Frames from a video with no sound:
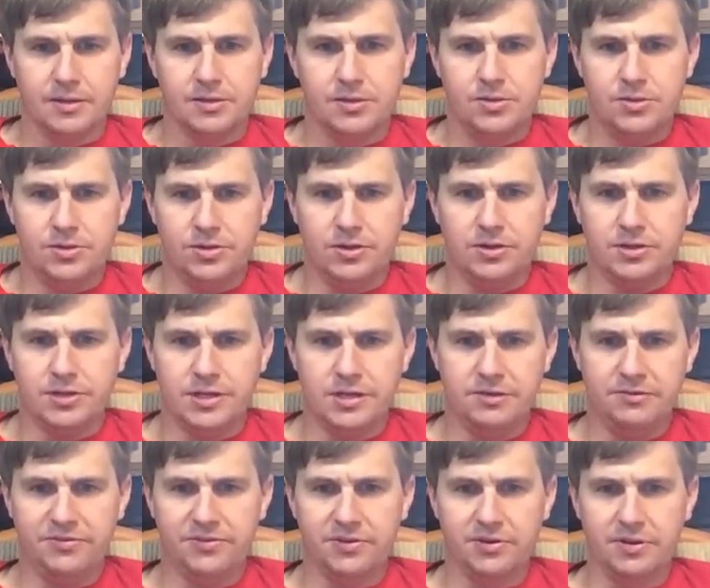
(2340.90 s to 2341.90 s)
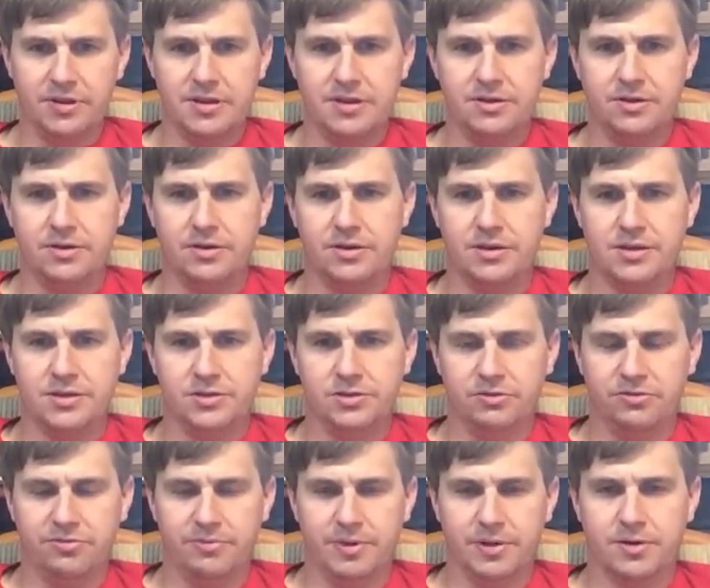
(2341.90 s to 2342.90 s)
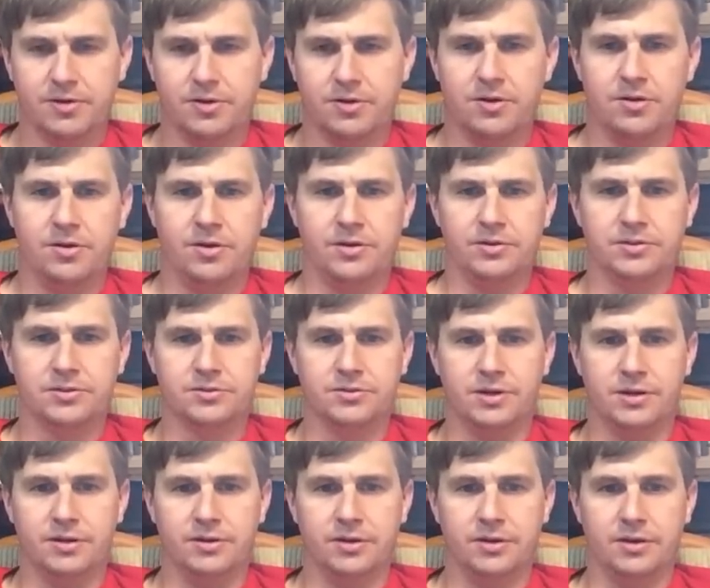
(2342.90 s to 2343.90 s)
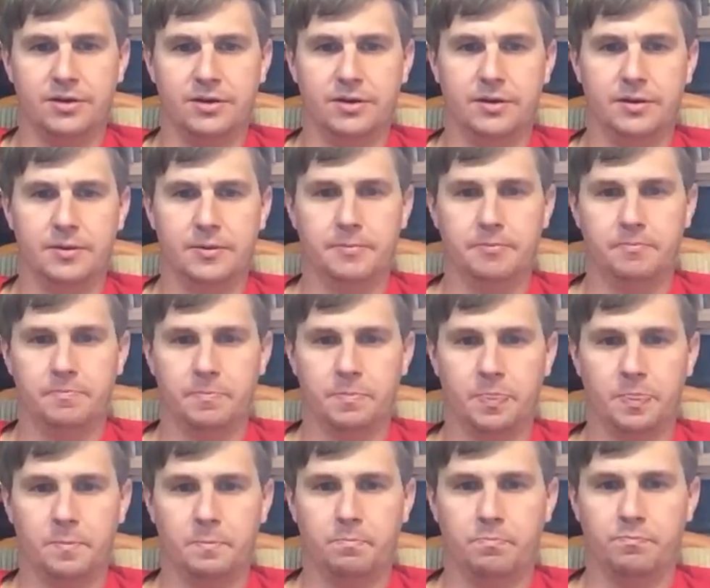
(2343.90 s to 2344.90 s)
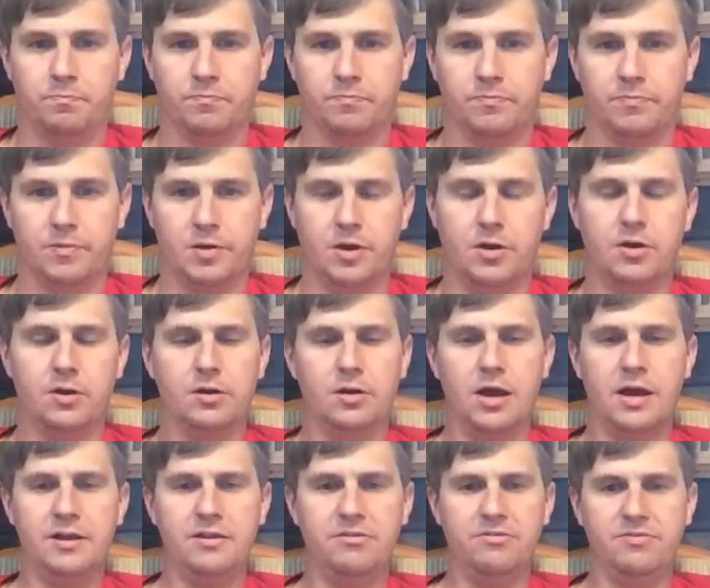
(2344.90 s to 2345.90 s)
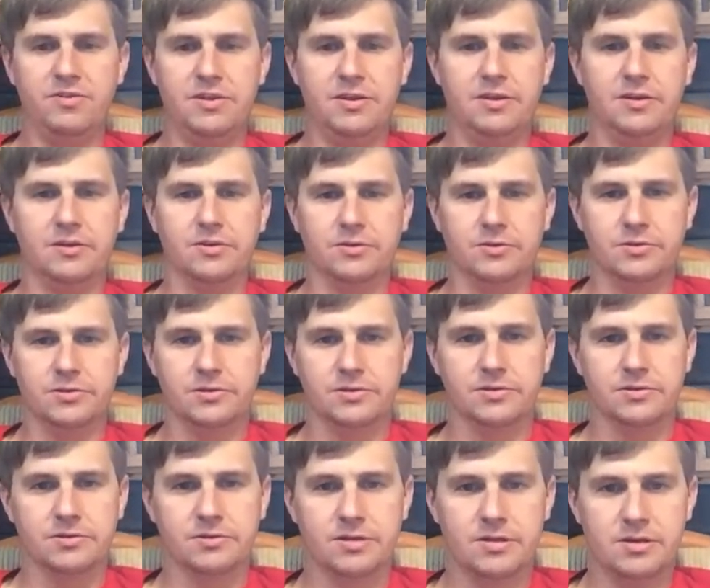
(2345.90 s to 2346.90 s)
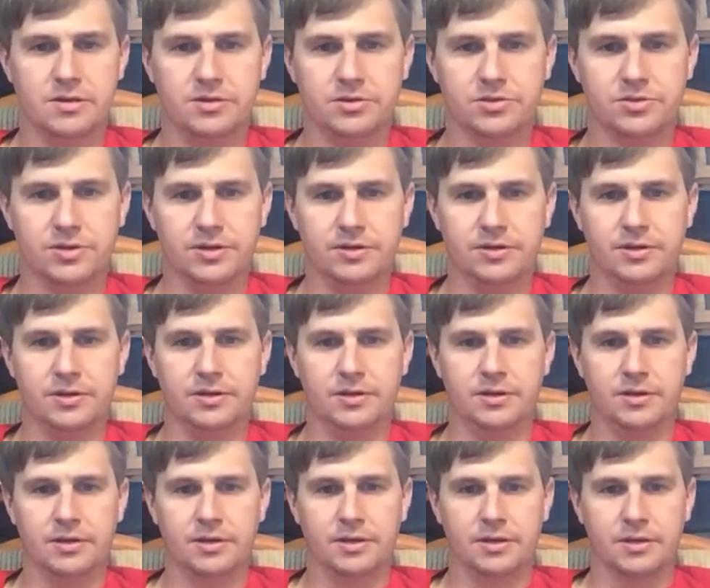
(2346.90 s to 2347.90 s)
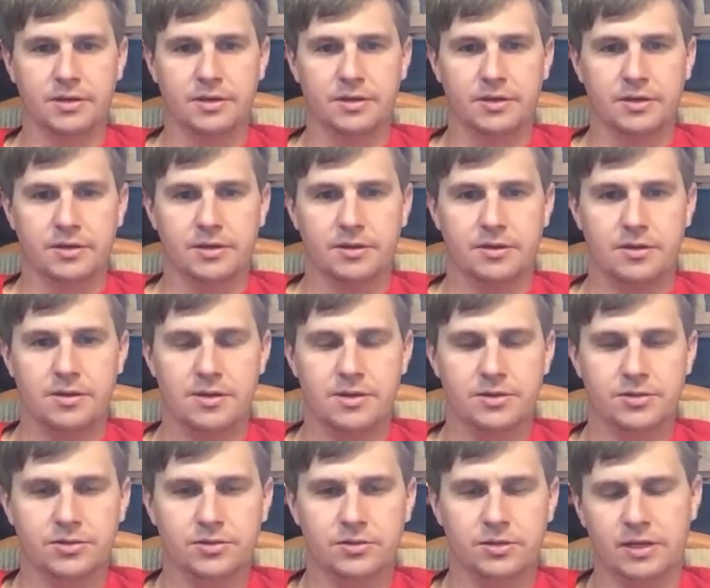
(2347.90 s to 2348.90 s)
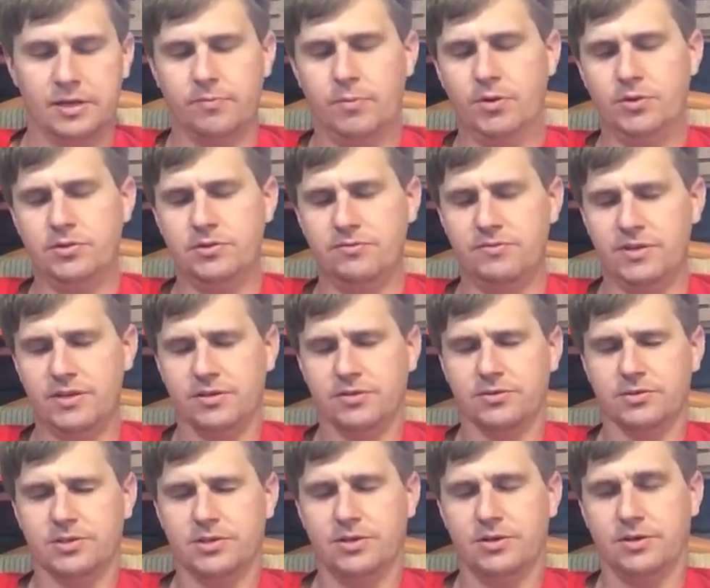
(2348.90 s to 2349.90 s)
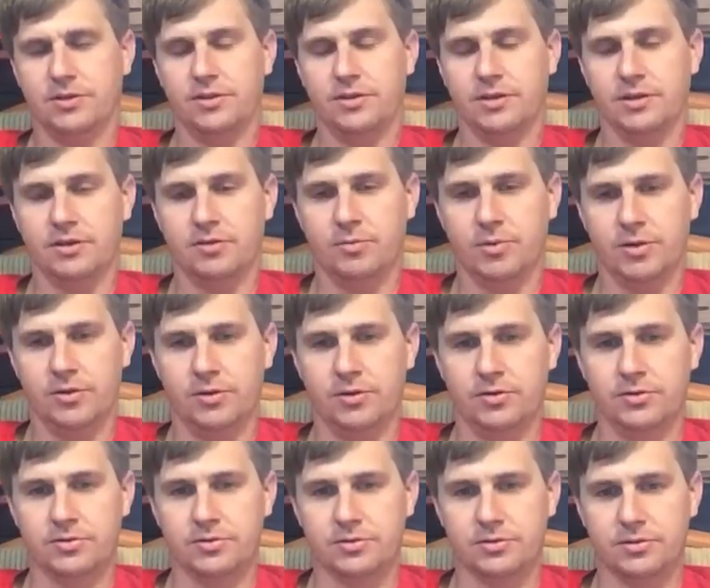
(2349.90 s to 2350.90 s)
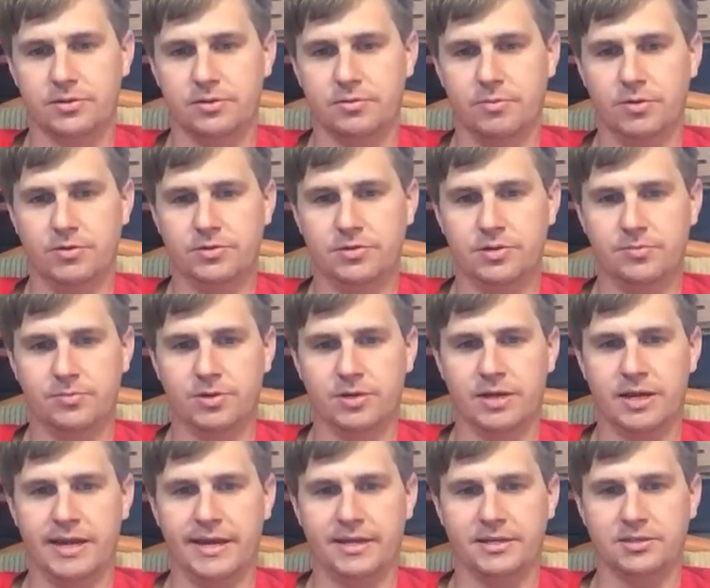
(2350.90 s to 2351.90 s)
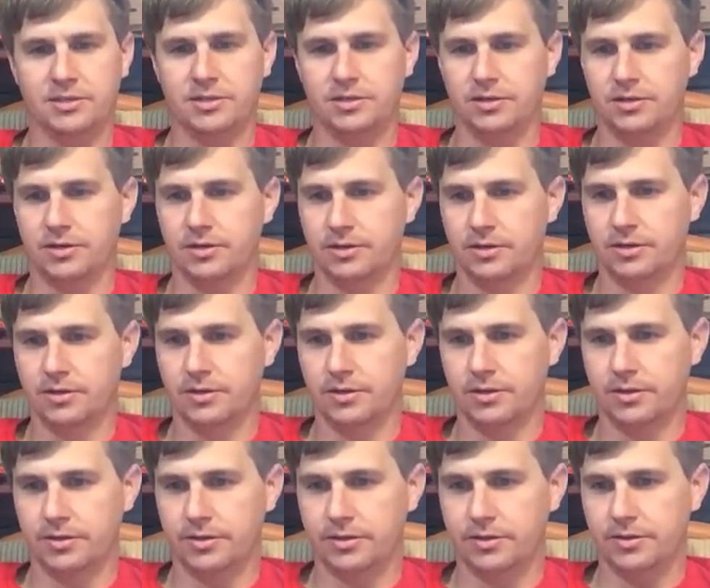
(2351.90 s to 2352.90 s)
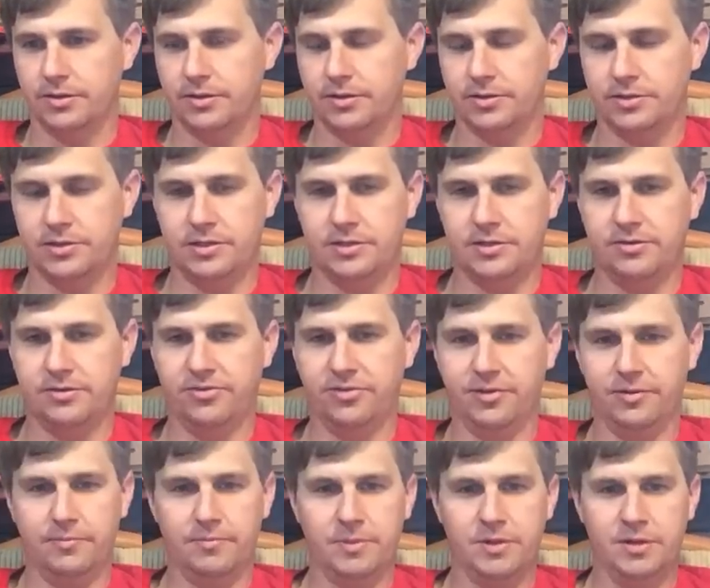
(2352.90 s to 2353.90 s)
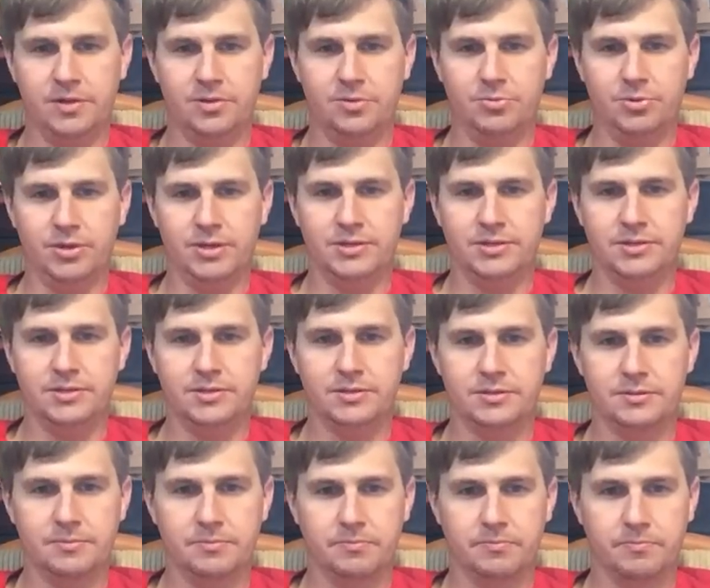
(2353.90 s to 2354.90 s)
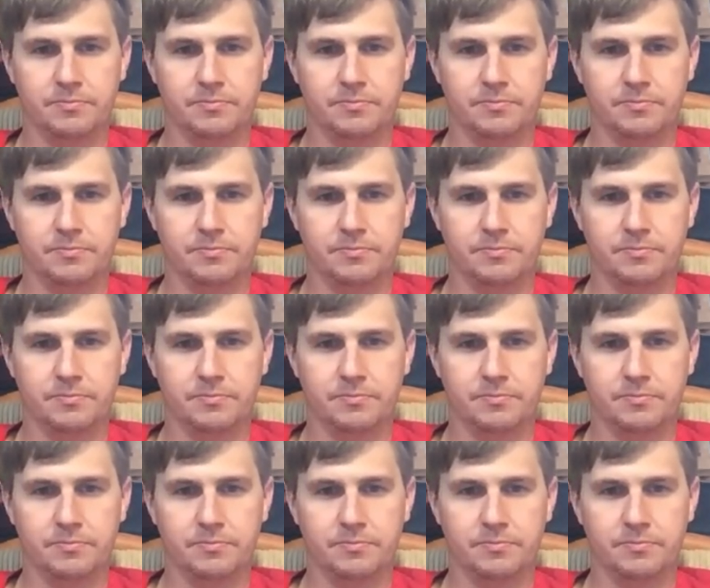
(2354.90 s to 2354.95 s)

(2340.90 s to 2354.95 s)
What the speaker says: $2.13 for a liter of diesel for my car in Australia. Are a lot of the vehicles in Australia diesel? Like most of the vehicles here, I think everybody knows, most of them are gas here. Is it different in other places?